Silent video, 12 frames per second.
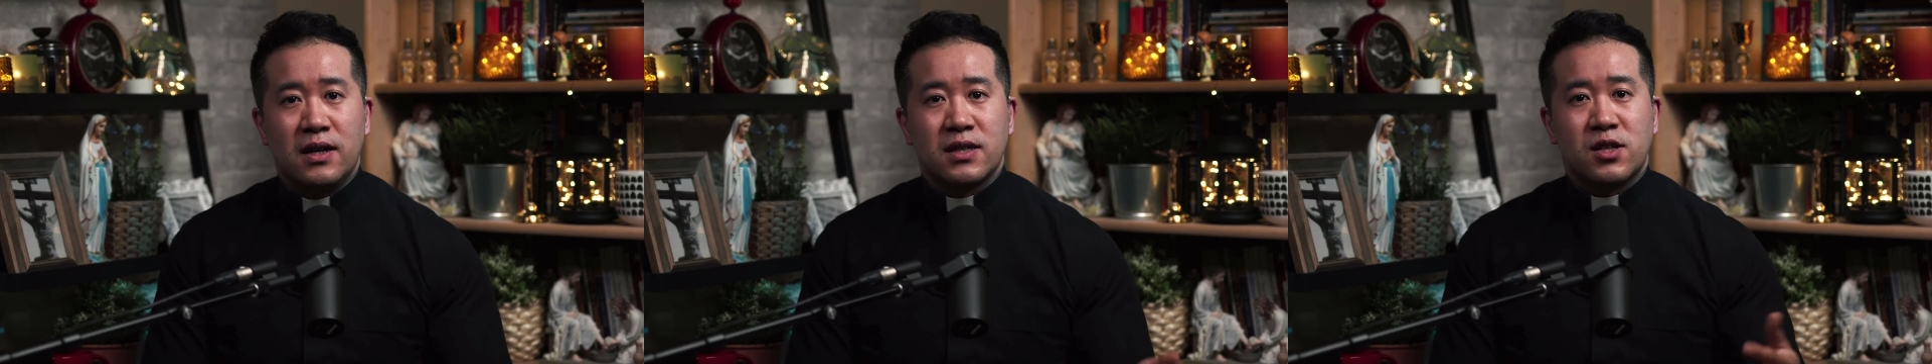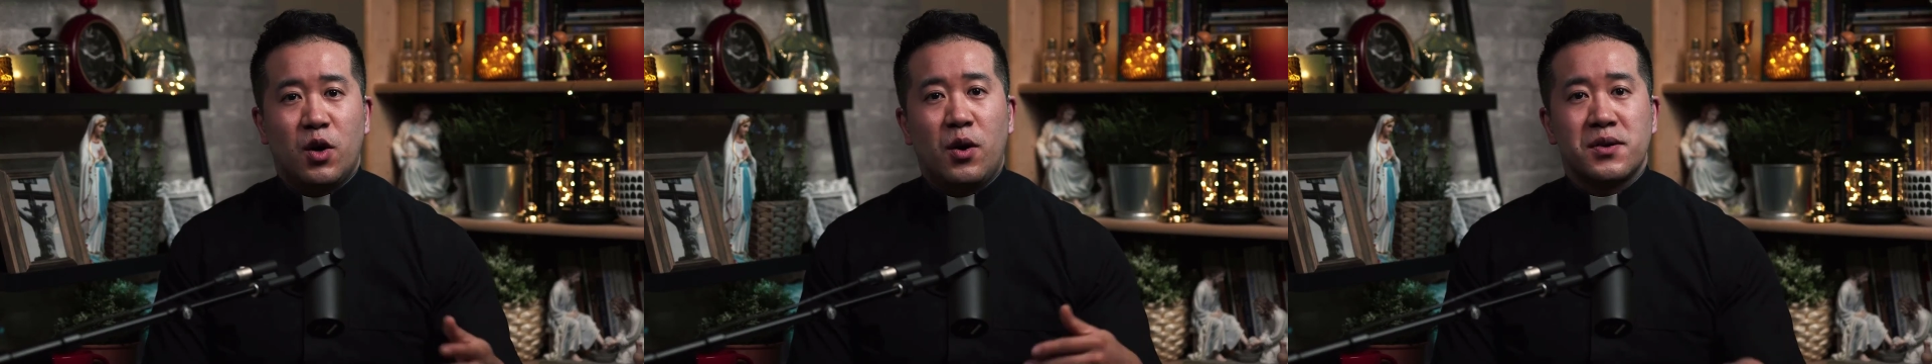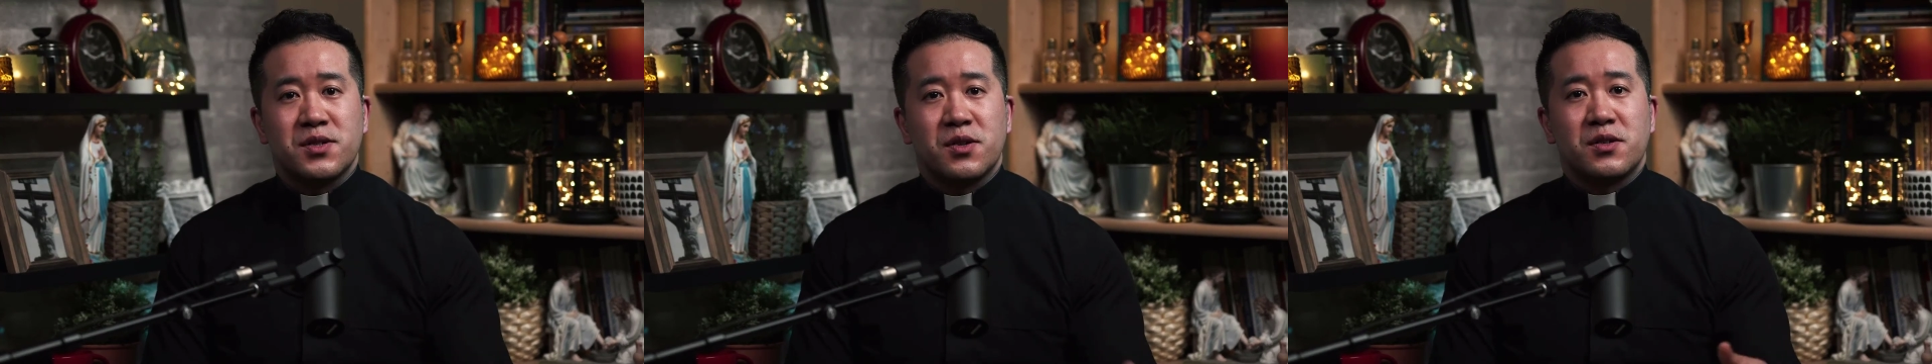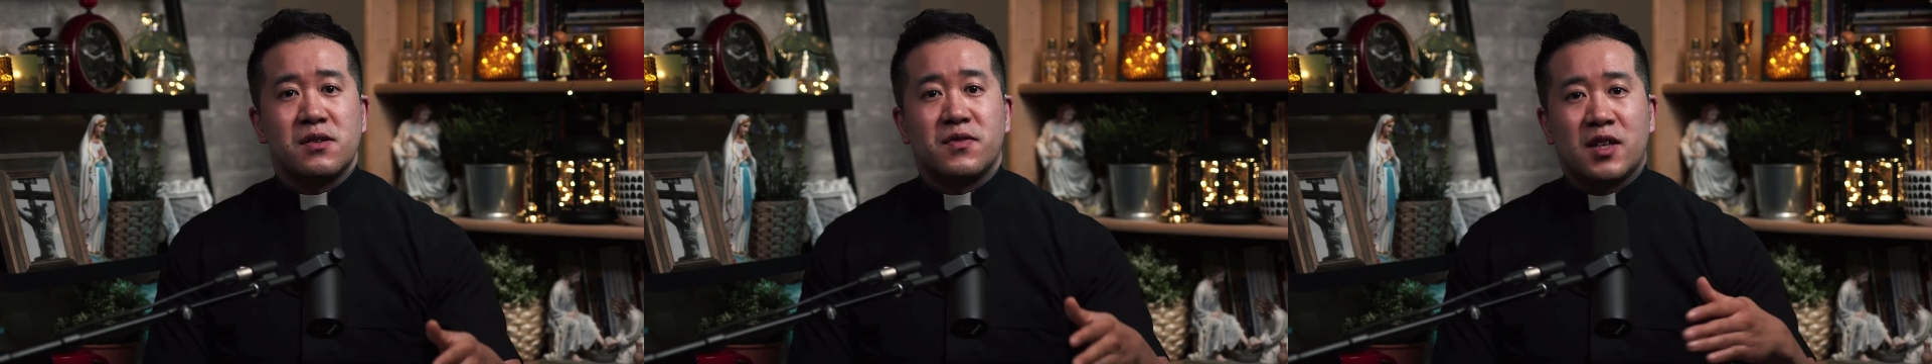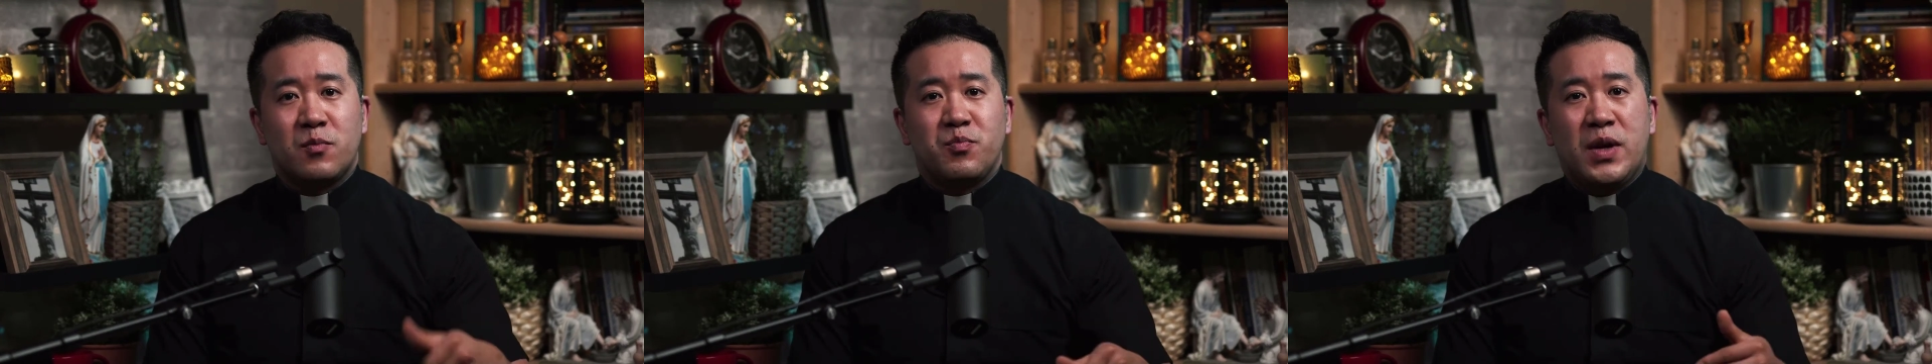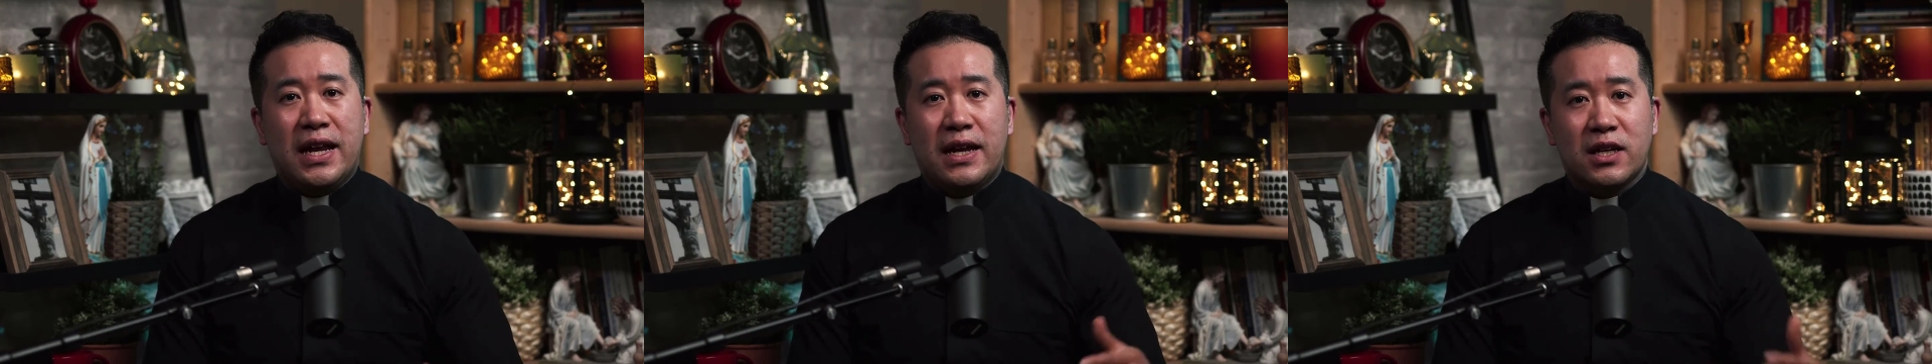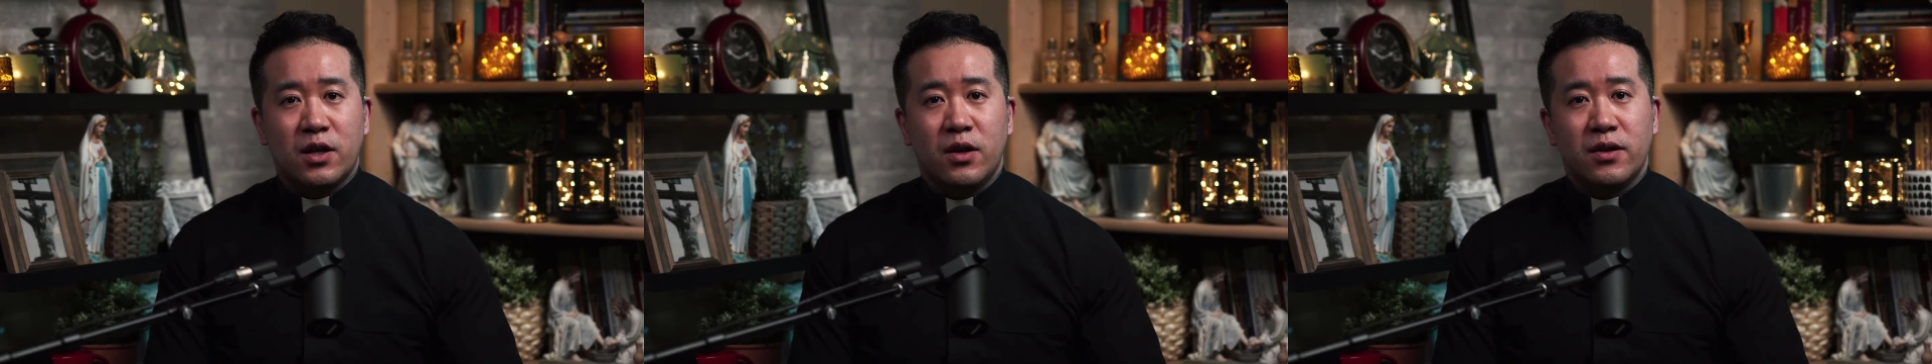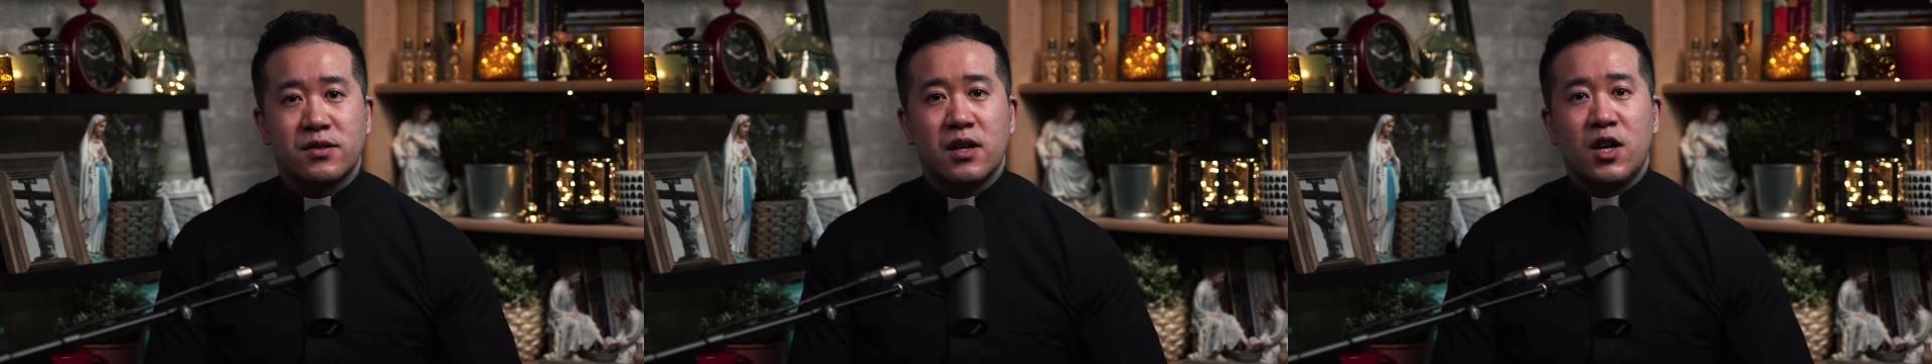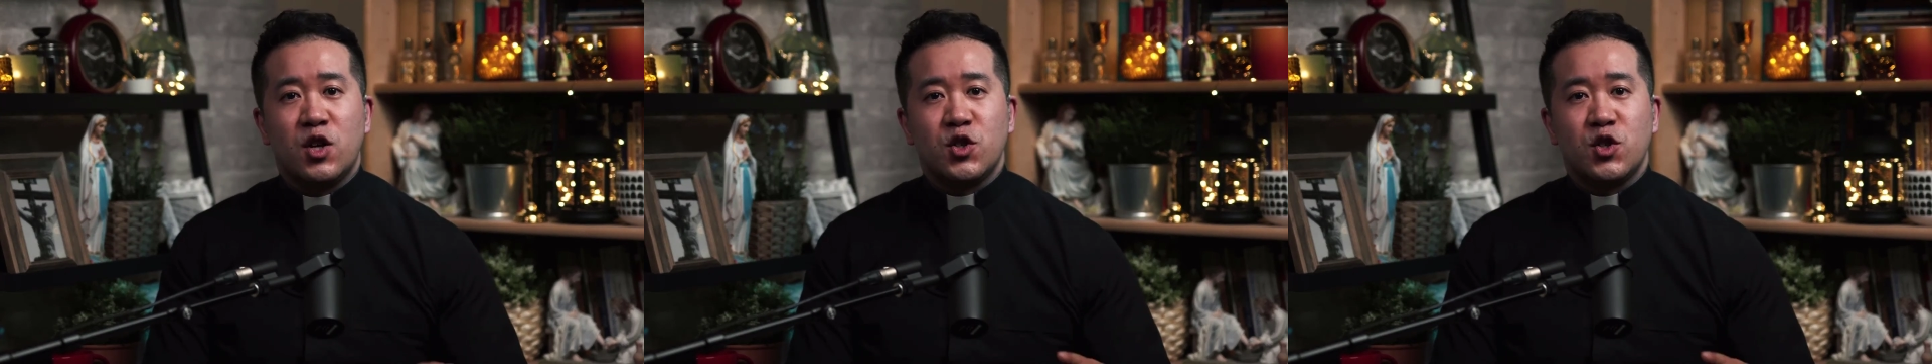to all sorts of competing goods